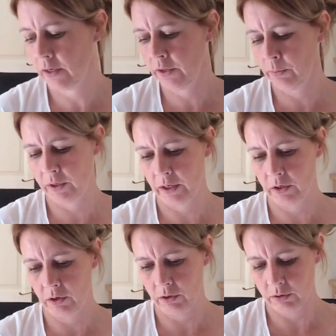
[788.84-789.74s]
other one I
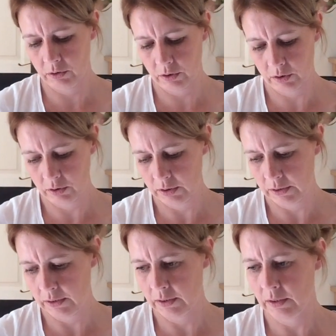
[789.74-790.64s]
got
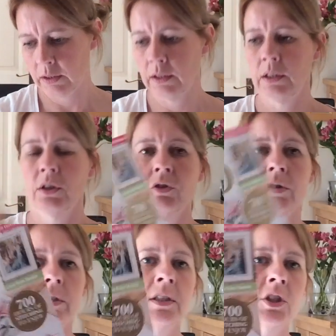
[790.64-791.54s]
is the
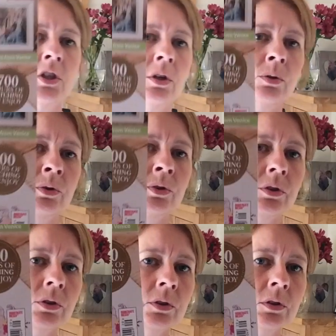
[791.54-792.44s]
Cross Stitch Gold.
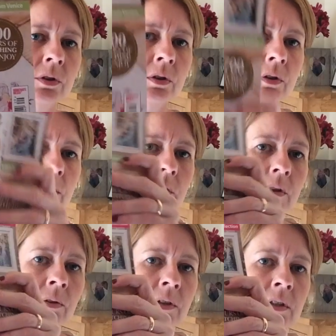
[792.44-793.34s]

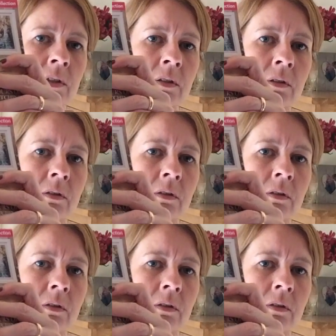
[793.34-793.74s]
Oh, there's a